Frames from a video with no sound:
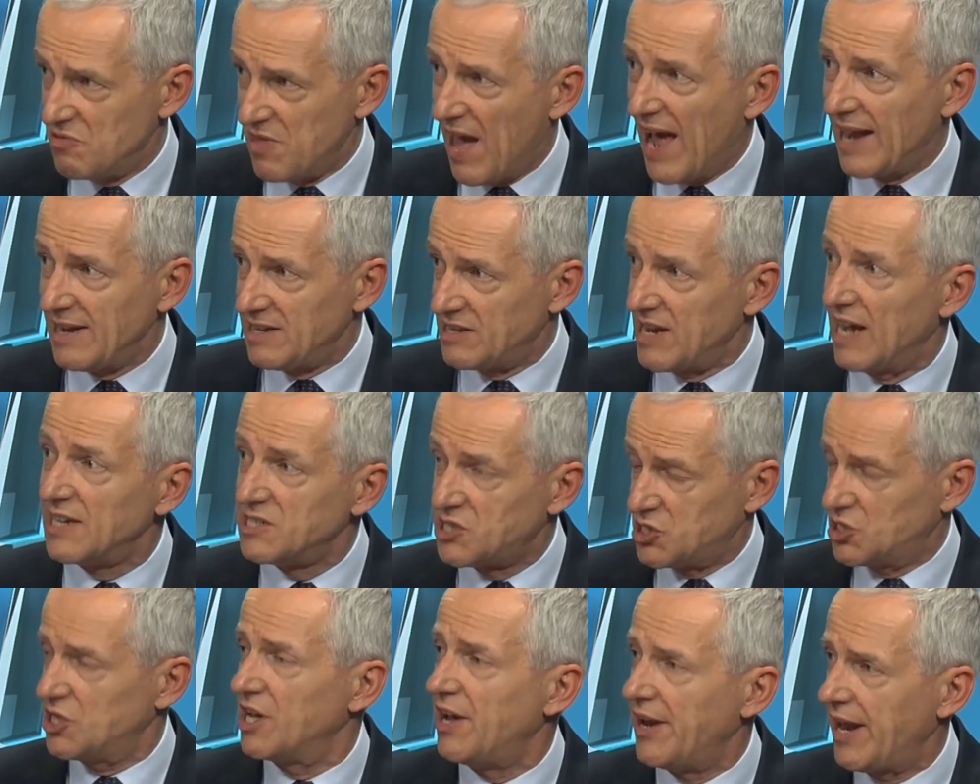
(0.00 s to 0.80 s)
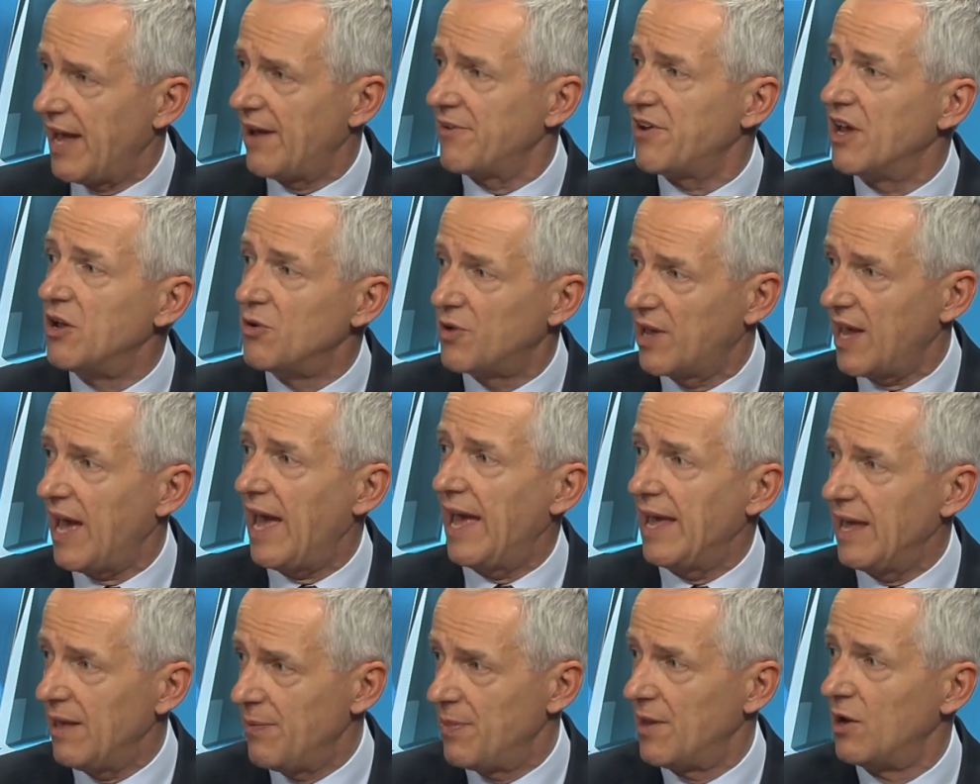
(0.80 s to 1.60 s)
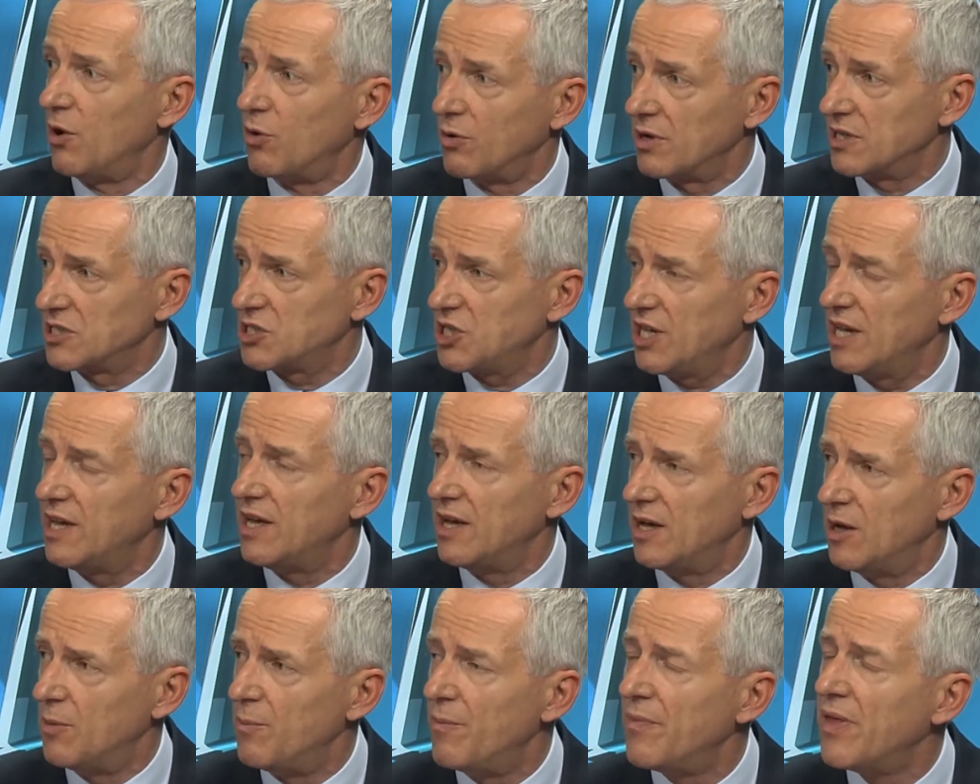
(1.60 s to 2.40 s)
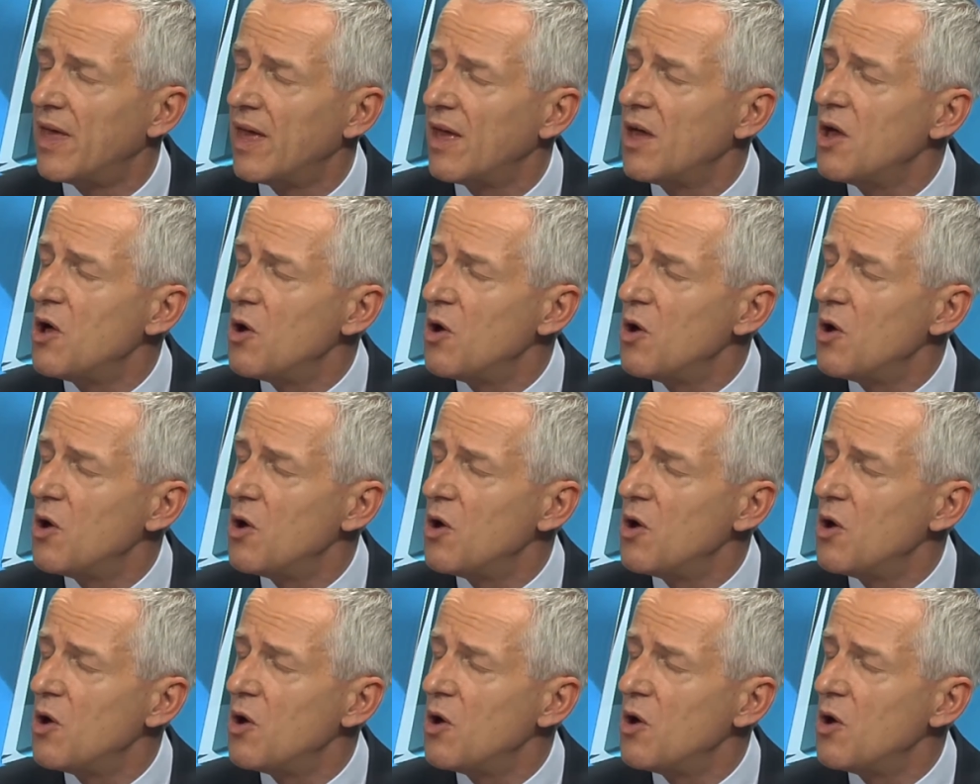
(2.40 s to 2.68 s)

that does turn out okay in the longer term,